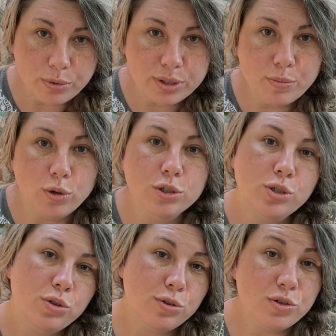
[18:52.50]
with
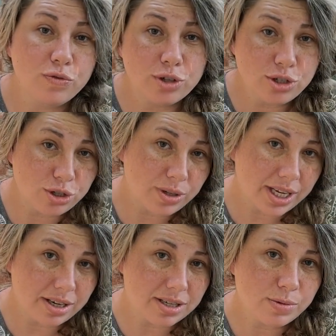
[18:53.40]
mulch, those first 2
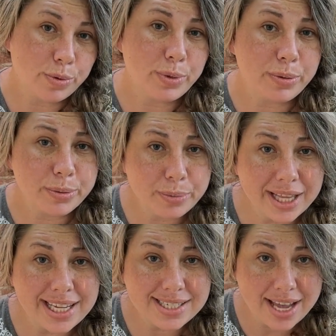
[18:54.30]
years, when we would
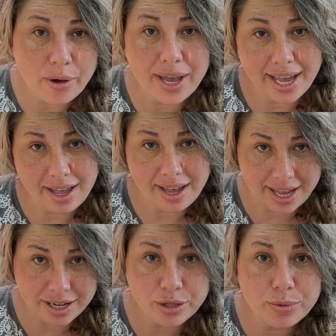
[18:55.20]
plant out
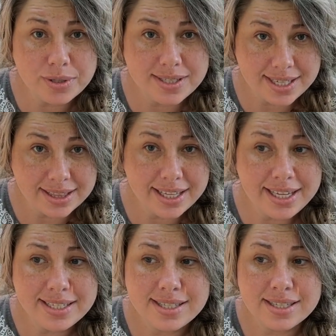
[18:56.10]
annual
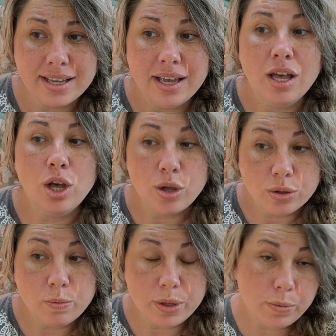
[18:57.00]
seedlings,
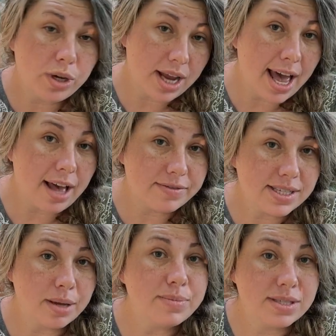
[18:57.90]
we would have
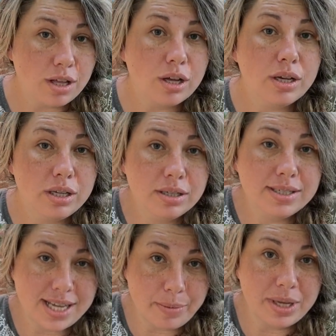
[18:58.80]
some slug
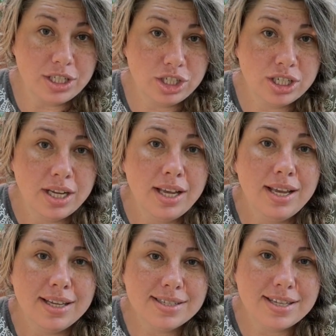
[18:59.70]
damage
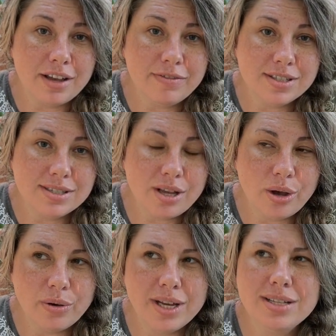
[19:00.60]
and stuff. And
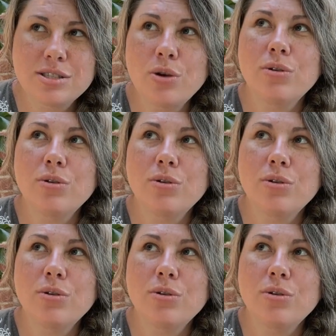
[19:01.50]
it's so